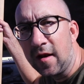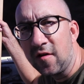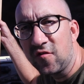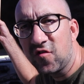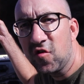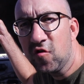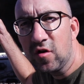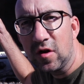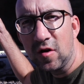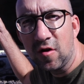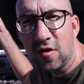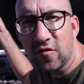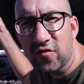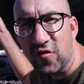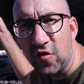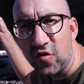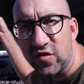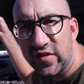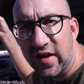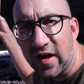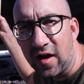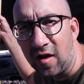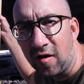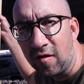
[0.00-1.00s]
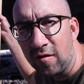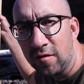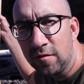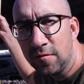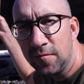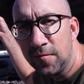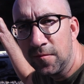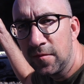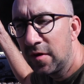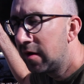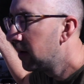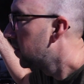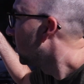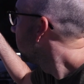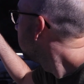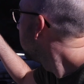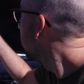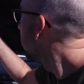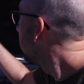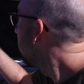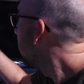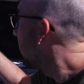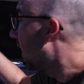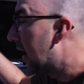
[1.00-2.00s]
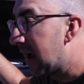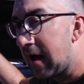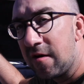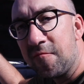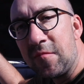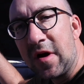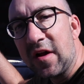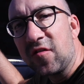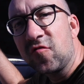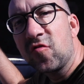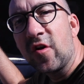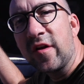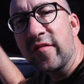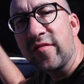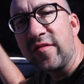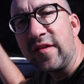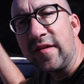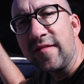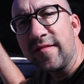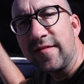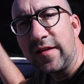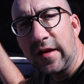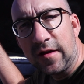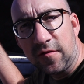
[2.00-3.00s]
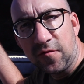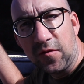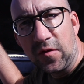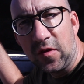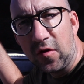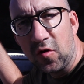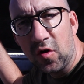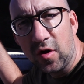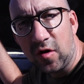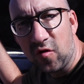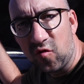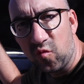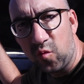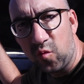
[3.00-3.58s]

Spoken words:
as you can also tell, I have my trusty stick for the hood as